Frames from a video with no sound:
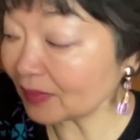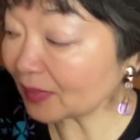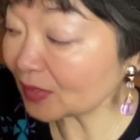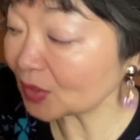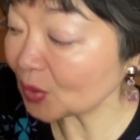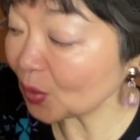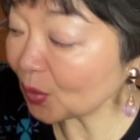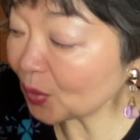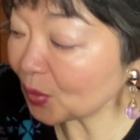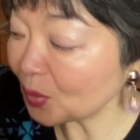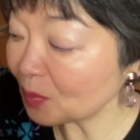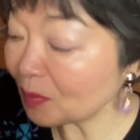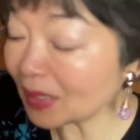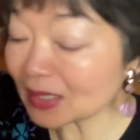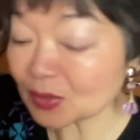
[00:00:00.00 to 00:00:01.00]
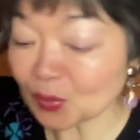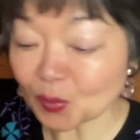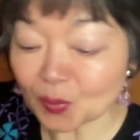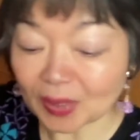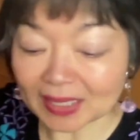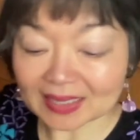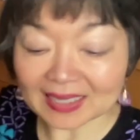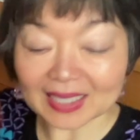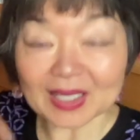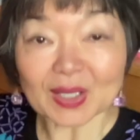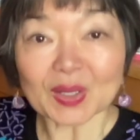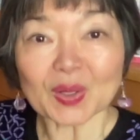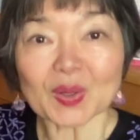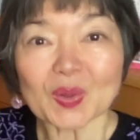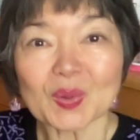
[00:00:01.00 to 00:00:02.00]
so you must write
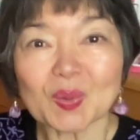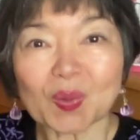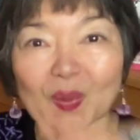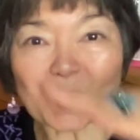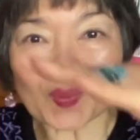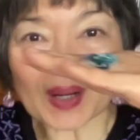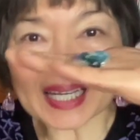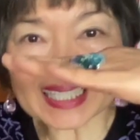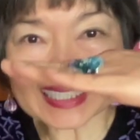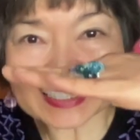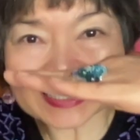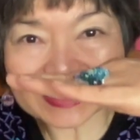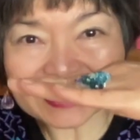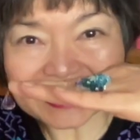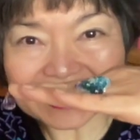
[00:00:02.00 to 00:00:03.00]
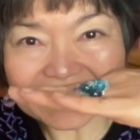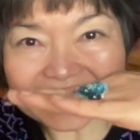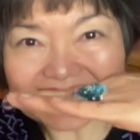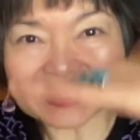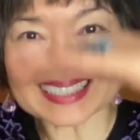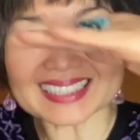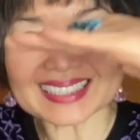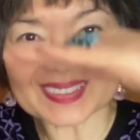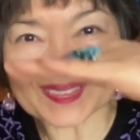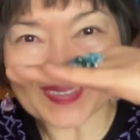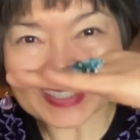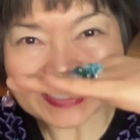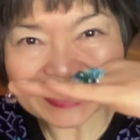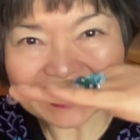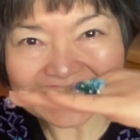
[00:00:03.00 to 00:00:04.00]
quite
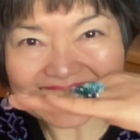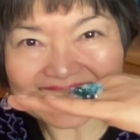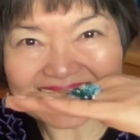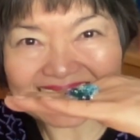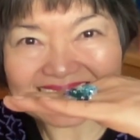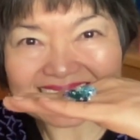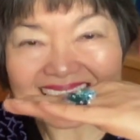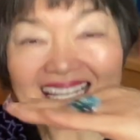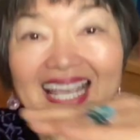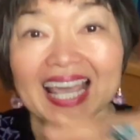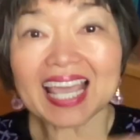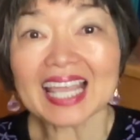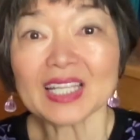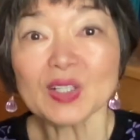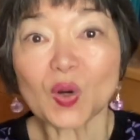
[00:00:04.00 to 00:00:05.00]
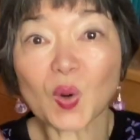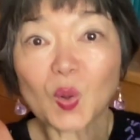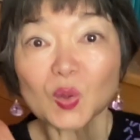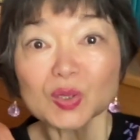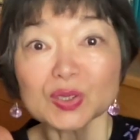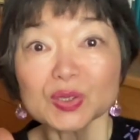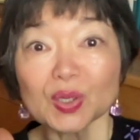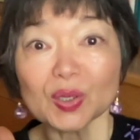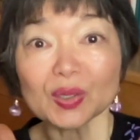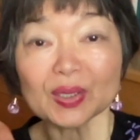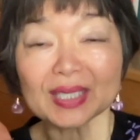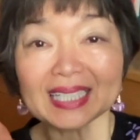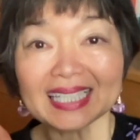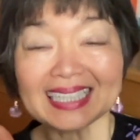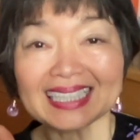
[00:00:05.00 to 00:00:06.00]
like this. And also
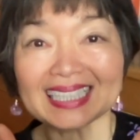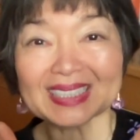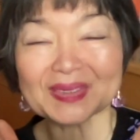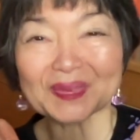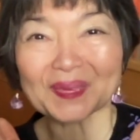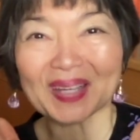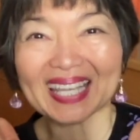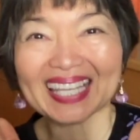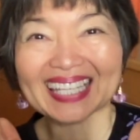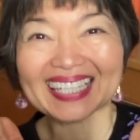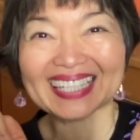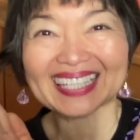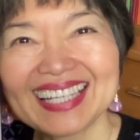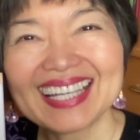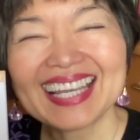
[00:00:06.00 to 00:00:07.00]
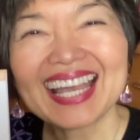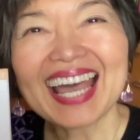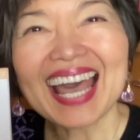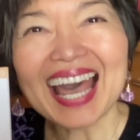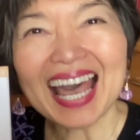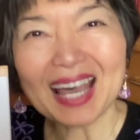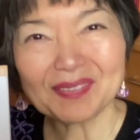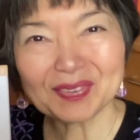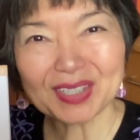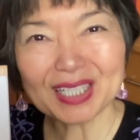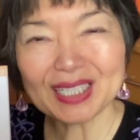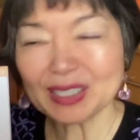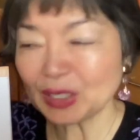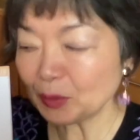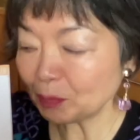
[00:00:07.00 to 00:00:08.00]
in this way.
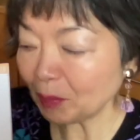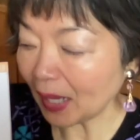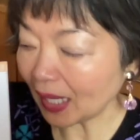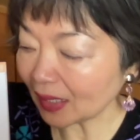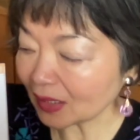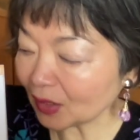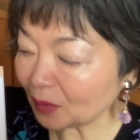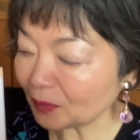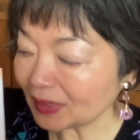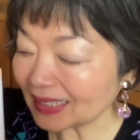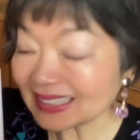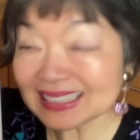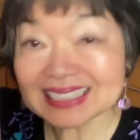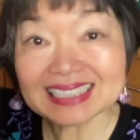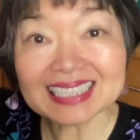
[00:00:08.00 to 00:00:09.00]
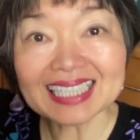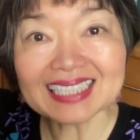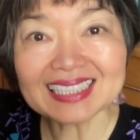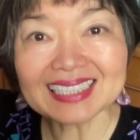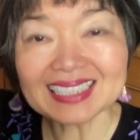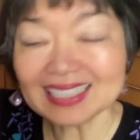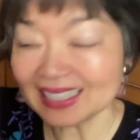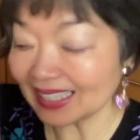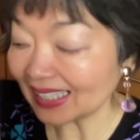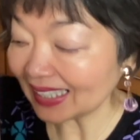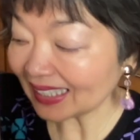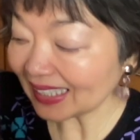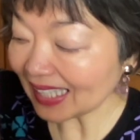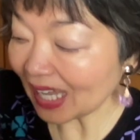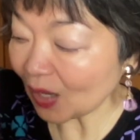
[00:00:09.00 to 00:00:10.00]
After the part of the sun,
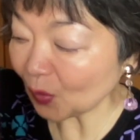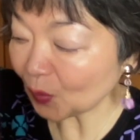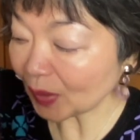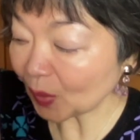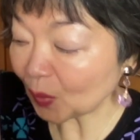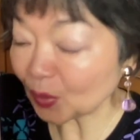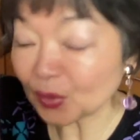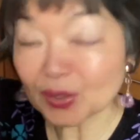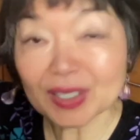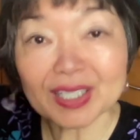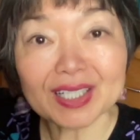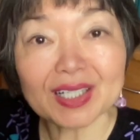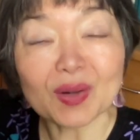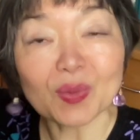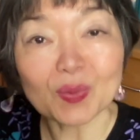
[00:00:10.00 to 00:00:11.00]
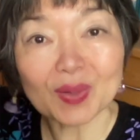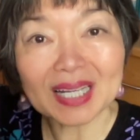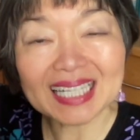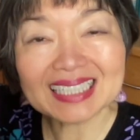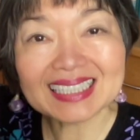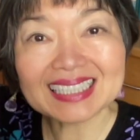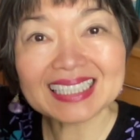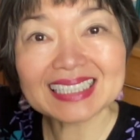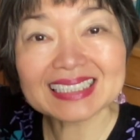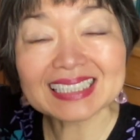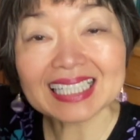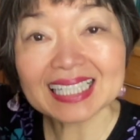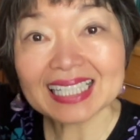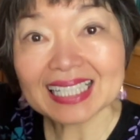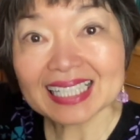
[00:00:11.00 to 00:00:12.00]
now we are going to write this
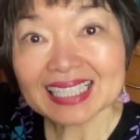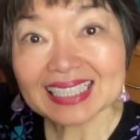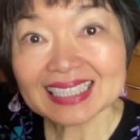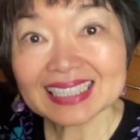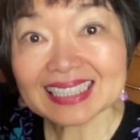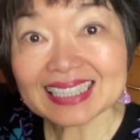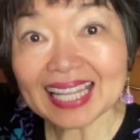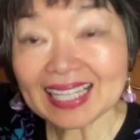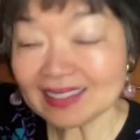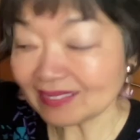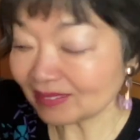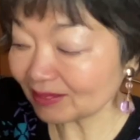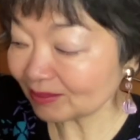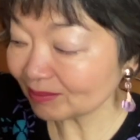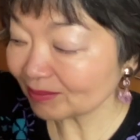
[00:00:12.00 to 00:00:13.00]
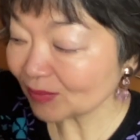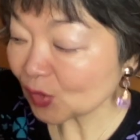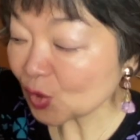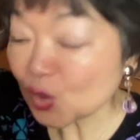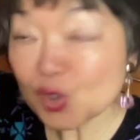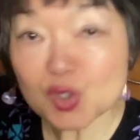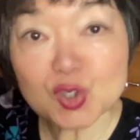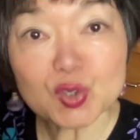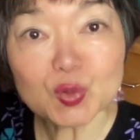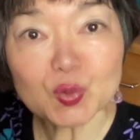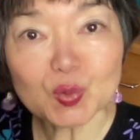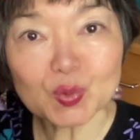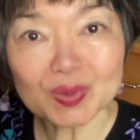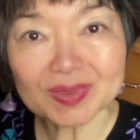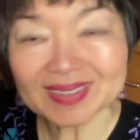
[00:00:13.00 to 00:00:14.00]
10,
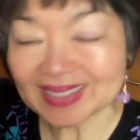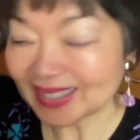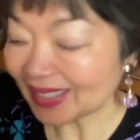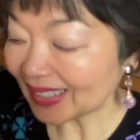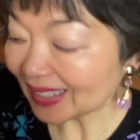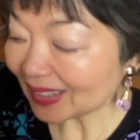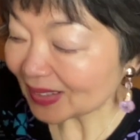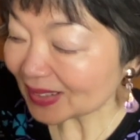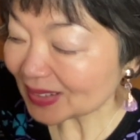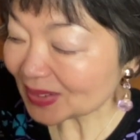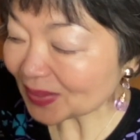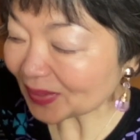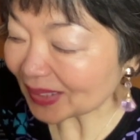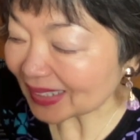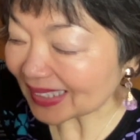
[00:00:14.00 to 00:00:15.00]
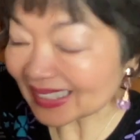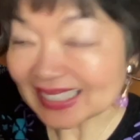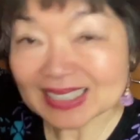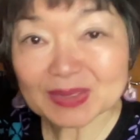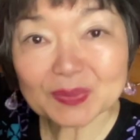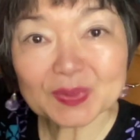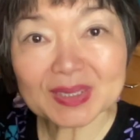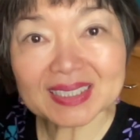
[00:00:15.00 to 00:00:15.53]
10. So this